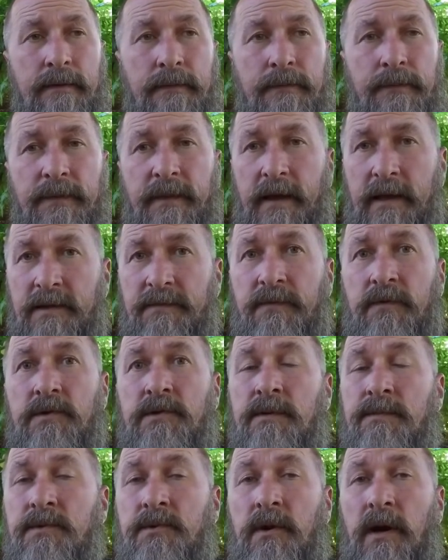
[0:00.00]
thanks for
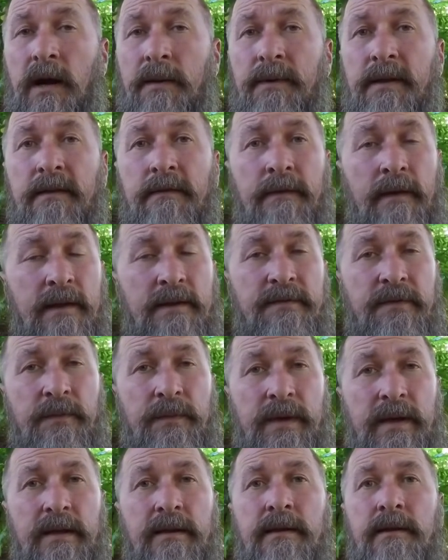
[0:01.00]
subscribing, thanks for
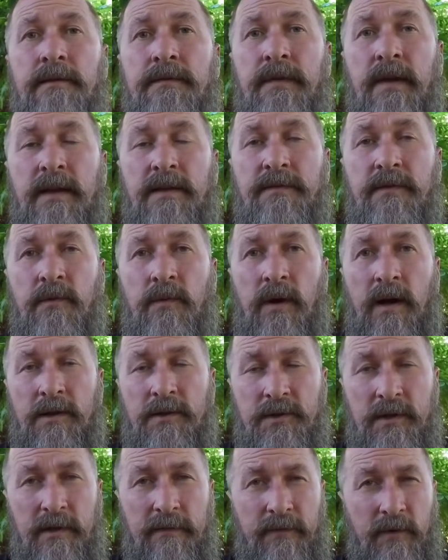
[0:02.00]
being here, thanks for
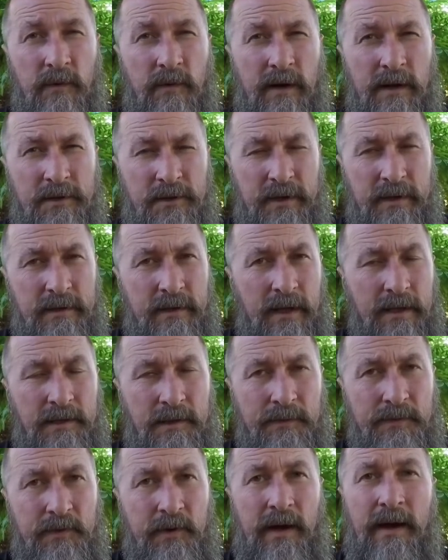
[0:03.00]
watching. If you're watching and not
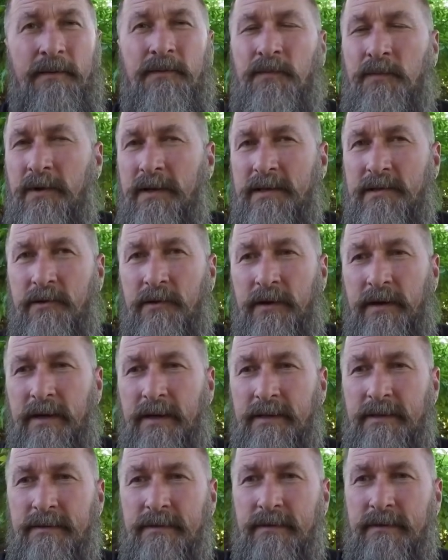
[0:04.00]
subscribed, please go
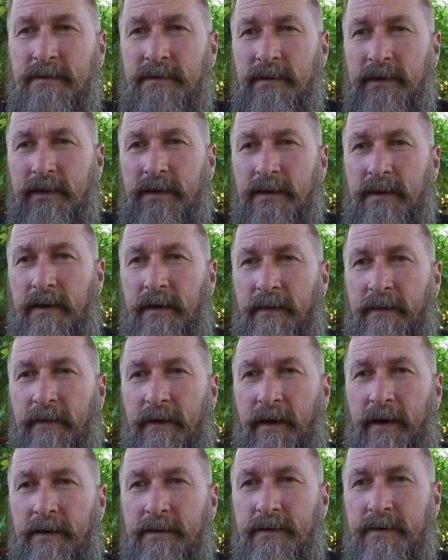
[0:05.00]
ahead and click
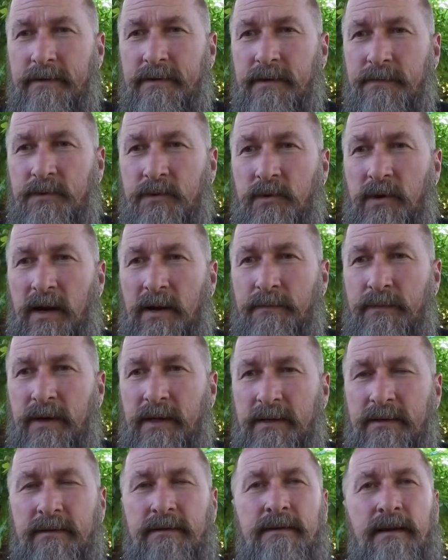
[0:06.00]
that subscribe
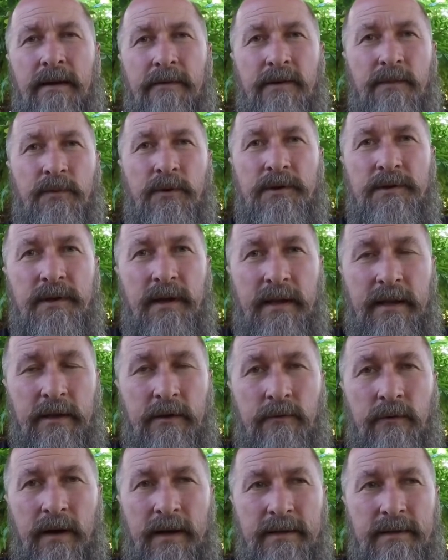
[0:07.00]
button. I would appreciate it
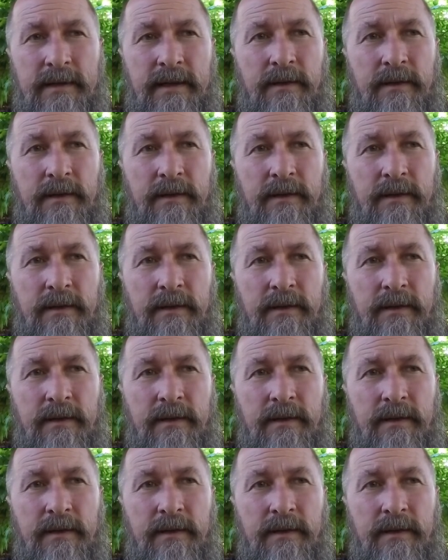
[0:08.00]
greatly. It